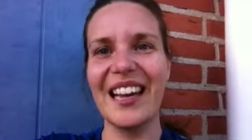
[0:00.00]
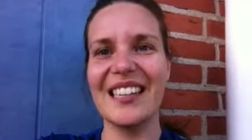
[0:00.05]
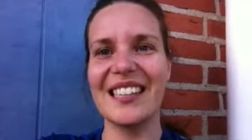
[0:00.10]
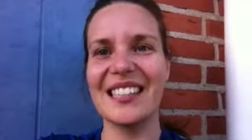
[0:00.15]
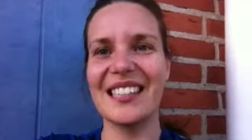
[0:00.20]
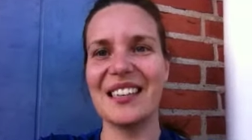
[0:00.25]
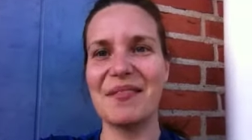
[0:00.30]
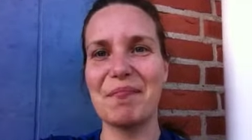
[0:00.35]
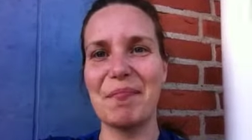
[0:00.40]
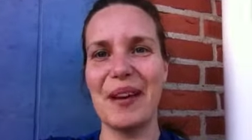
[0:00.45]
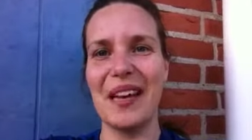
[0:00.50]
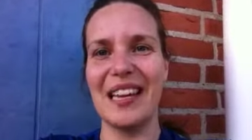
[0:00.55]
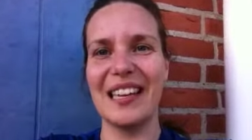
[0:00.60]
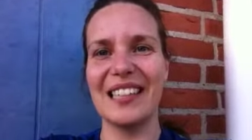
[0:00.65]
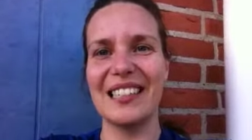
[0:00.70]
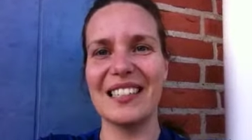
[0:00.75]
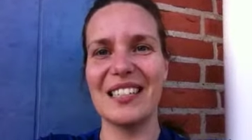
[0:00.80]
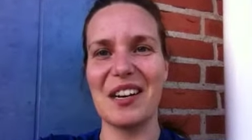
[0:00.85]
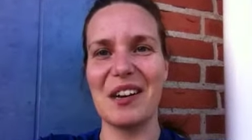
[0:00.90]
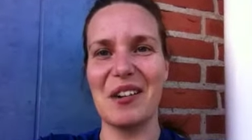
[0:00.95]
it's
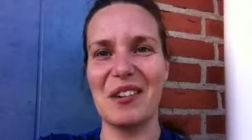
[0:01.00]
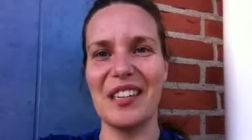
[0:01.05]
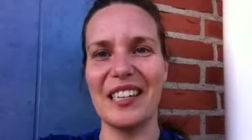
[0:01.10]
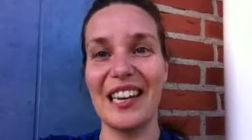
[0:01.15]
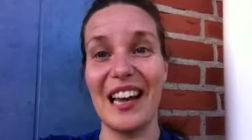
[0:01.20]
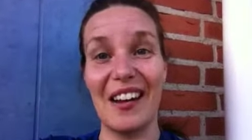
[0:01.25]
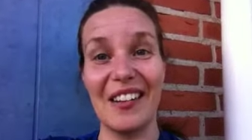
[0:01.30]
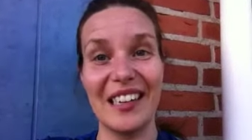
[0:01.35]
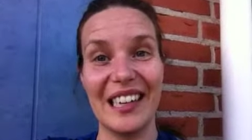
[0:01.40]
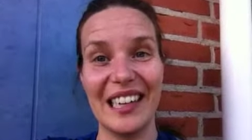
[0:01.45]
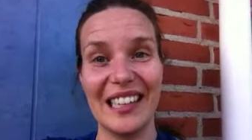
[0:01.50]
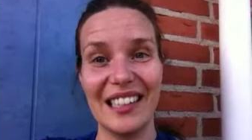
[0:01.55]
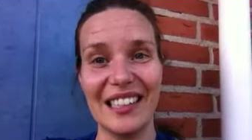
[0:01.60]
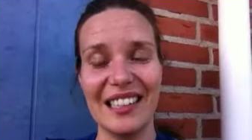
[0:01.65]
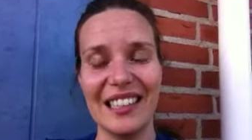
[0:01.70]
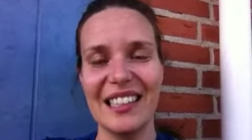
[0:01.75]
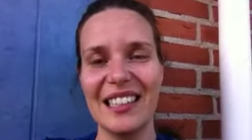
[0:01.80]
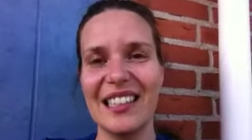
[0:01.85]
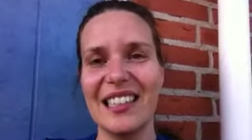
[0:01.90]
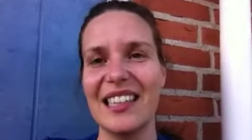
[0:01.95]
been slowly
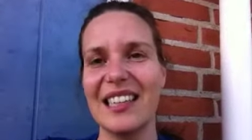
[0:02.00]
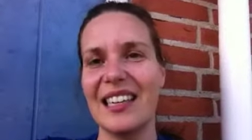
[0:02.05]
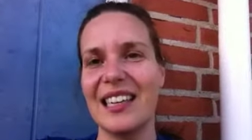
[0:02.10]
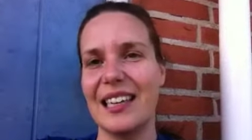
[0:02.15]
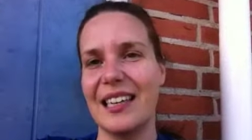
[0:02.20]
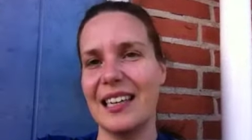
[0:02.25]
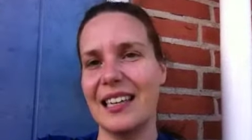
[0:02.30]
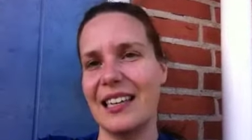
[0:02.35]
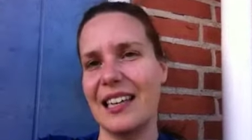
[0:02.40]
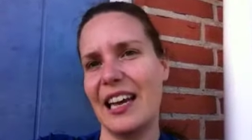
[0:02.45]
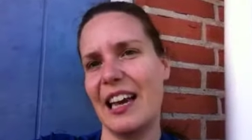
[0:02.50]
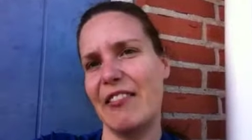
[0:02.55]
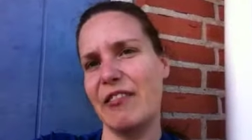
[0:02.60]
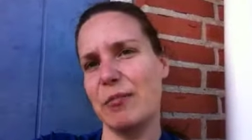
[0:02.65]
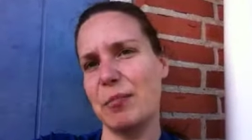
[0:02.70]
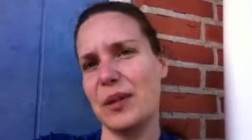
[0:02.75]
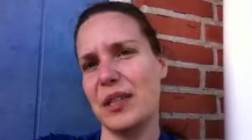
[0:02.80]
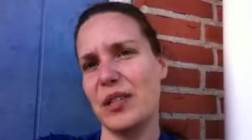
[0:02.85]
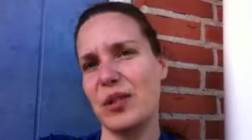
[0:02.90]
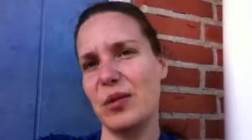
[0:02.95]
downhill, and I
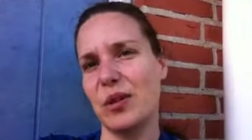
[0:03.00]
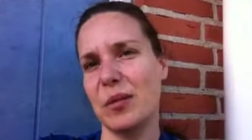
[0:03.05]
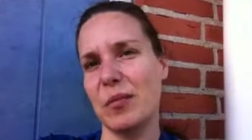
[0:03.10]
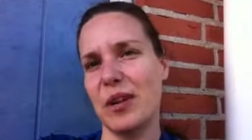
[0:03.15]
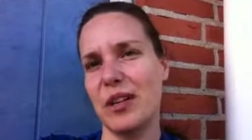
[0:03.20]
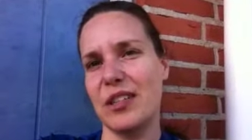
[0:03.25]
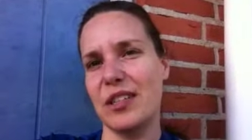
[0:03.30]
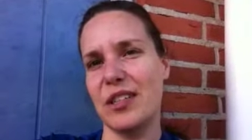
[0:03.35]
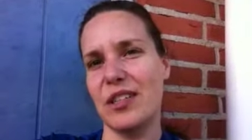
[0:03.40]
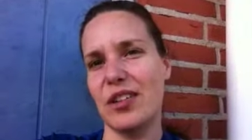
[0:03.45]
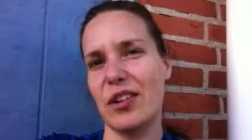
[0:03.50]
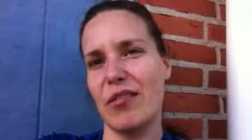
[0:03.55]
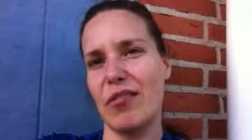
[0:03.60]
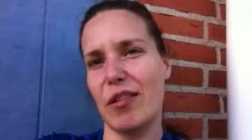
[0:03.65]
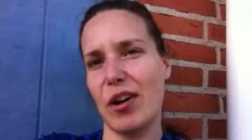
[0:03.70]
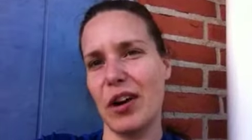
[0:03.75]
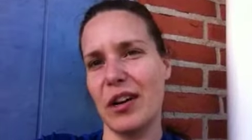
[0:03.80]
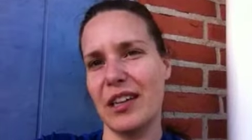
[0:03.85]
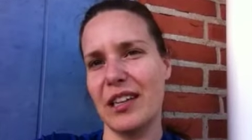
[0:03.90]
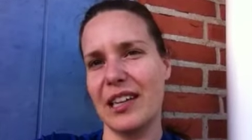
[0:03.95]
haven't been doing much
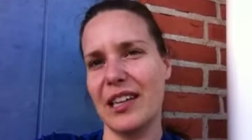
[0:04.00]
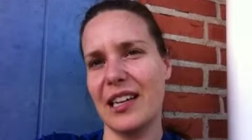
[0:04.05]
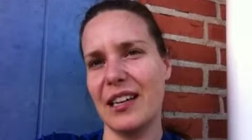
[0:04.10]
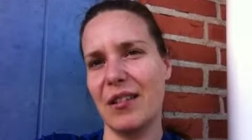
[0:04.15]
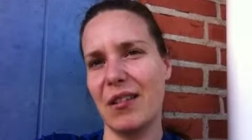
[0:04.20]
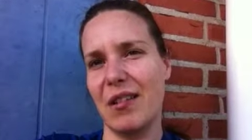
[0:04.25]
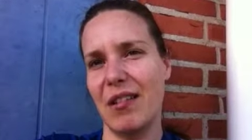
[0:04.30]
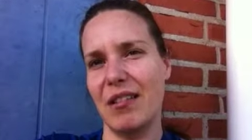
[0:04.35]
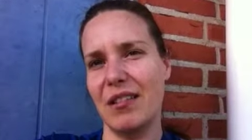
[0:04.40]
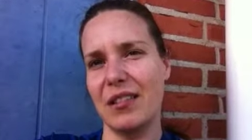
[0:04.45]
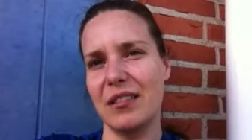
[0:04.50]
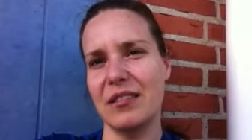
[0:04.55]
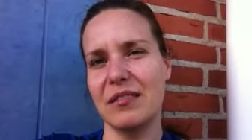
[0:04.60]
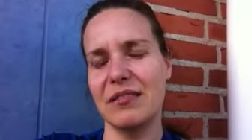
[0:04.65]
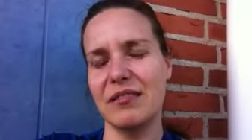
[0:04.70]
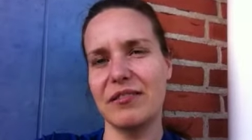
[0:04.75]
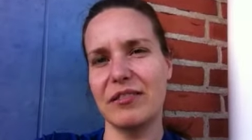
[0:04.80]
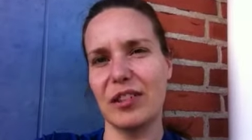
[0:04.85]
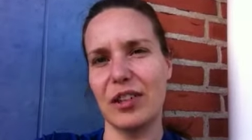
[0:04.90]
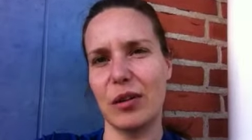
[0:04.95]
running at all
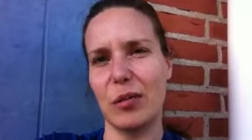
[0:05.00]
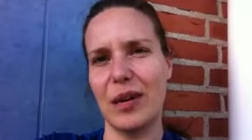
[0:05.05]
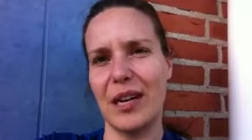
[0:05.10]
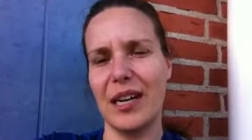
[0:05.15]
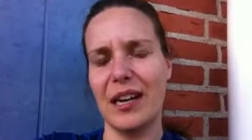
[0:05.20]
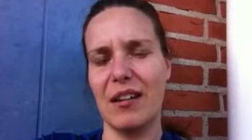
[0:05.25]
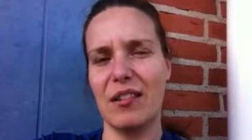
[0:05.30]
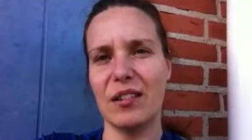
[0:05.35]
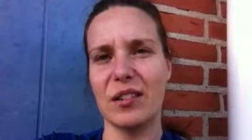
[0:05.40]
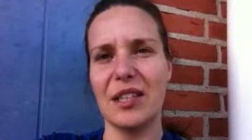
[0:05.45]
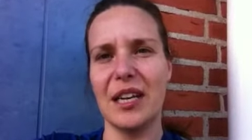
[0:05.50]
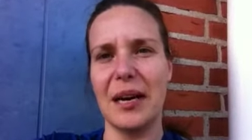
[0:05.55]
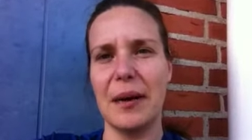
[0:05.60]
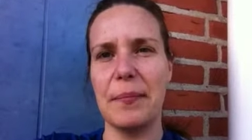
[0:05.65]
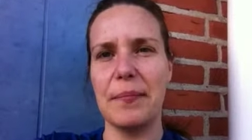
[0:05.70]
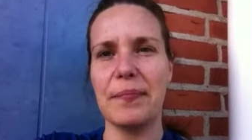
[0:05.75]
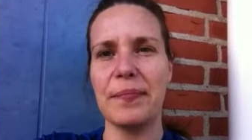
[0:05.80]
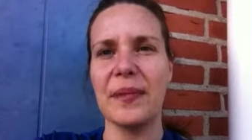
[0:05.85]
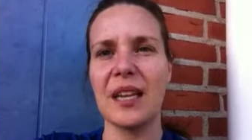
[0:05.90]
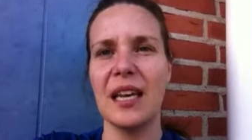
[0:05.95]
for quite a long
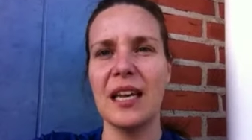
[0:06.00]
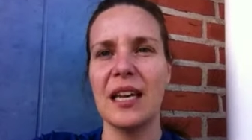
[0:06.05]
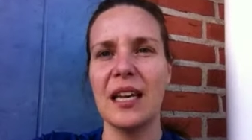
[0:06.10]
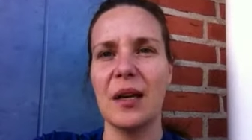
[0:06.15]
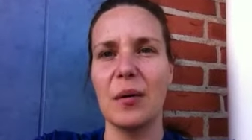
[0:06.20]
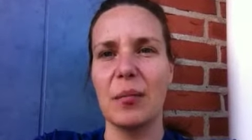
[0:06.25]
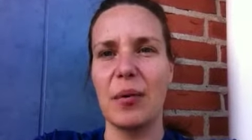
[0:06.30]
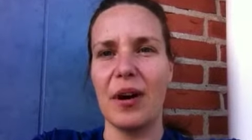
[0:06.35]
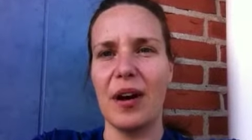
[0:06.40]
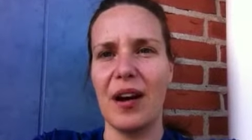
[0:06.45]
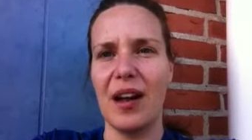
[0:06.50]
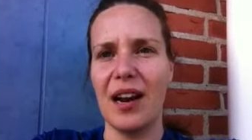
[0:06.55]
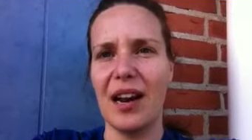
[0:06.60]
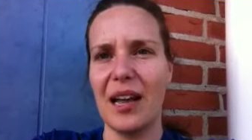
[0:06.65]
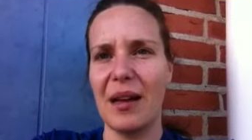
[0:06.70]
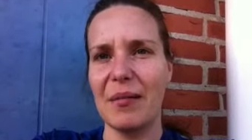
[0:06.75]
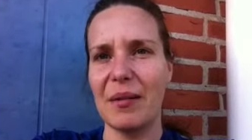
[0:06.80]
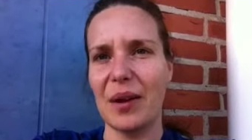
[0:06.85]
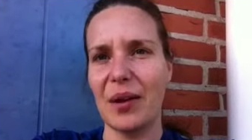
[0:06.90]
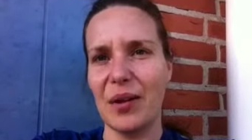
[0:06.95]
time but
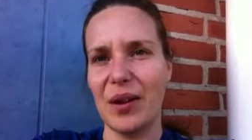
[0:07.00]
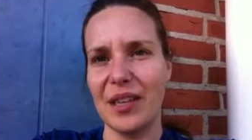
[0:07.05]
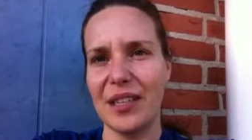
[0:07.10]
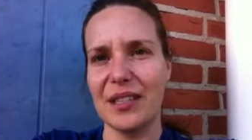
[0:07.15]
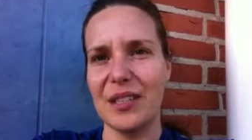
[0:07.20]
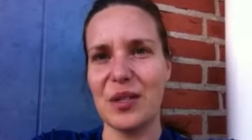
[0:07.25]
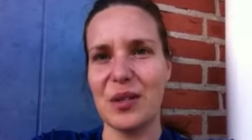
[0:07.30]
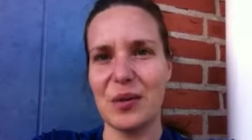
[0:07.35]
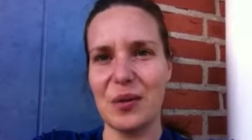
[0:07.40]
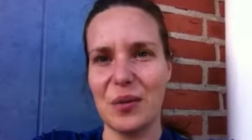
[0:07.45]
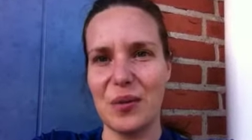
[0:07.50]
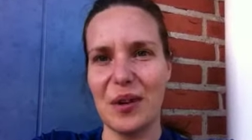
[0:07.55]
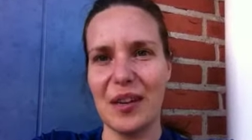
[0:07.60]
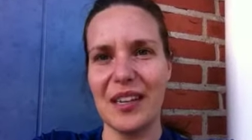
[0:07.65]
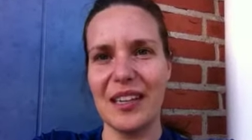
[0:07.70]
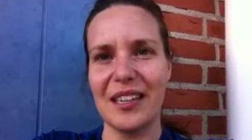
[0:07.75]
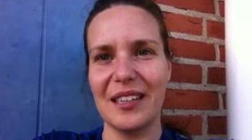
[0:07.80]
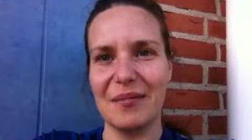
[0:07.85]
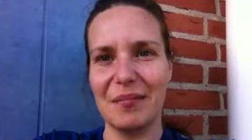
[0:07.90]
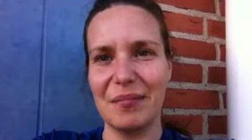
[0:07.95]
I'm going to
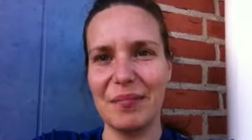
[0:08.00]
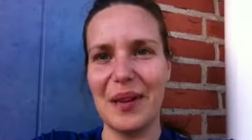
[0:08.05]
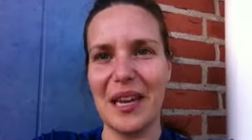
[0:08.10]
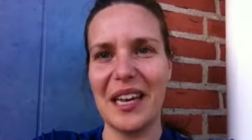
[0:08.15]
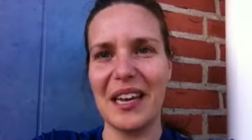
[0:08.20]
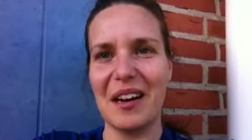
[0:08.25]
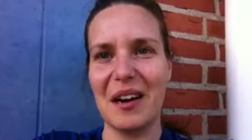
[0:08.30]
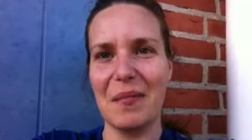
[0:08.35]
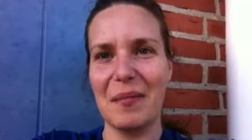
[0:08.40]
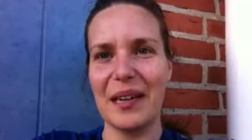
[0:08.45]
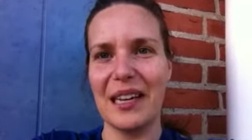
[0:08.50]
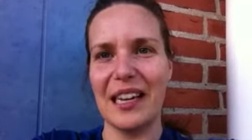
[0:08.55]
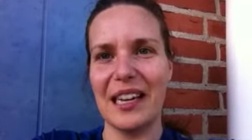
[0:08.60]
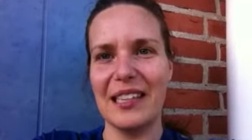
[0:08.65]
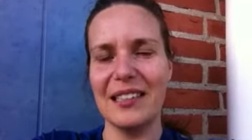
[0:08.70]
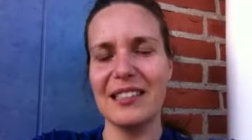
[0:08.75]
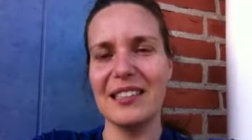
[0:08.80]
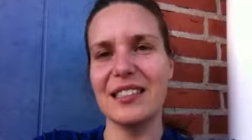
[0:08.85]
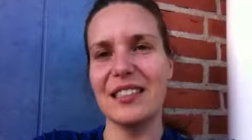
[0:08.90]
uh, pick up again.